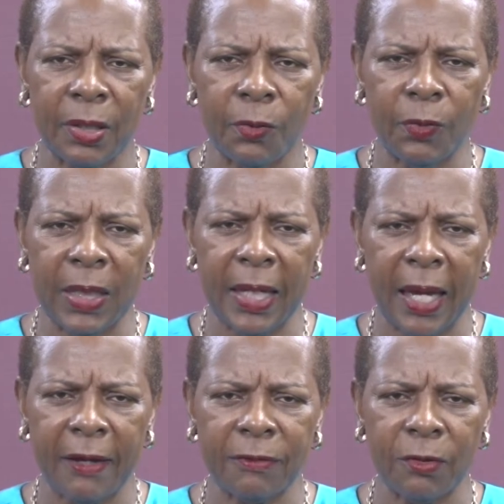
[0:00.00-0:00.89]
We
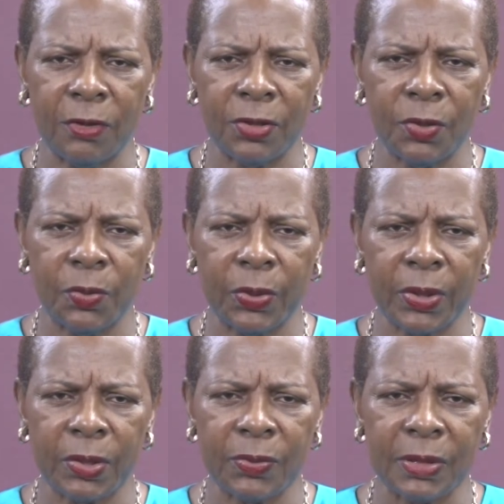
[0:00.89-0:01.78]
have also
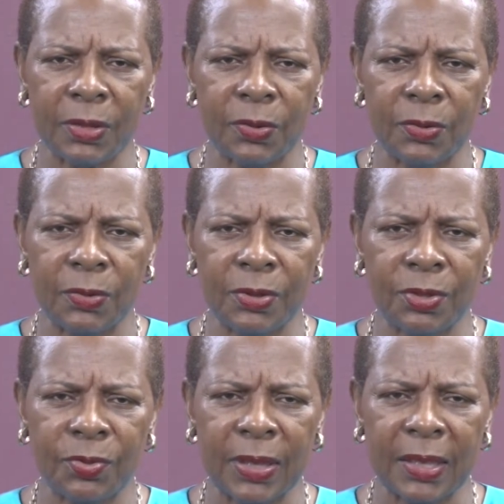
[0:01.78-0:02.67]
worked with
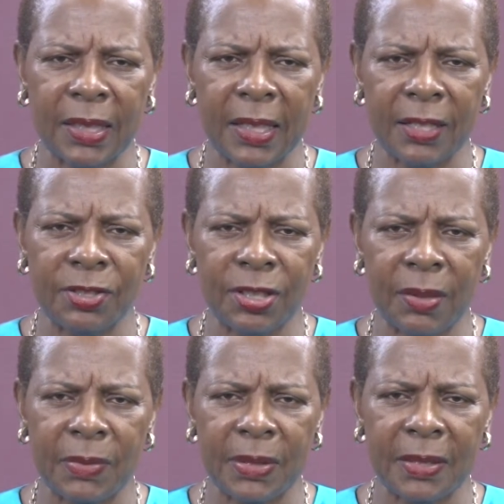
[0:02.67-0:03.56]
schools to engage
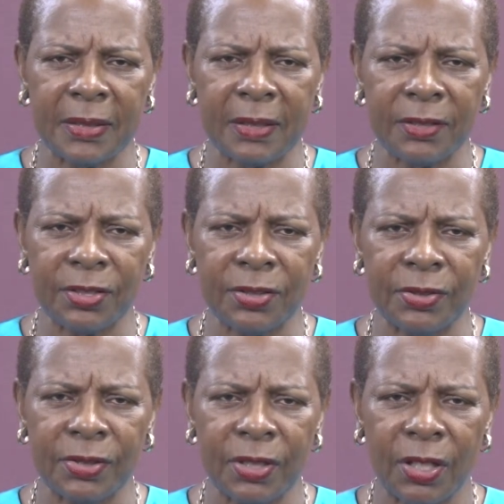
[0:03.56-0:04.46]
them in
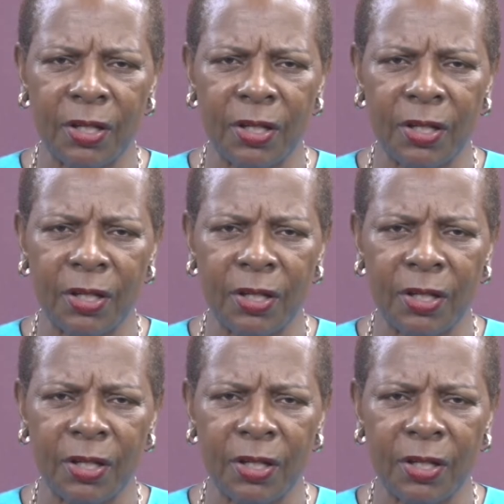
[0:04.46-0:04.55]
discussions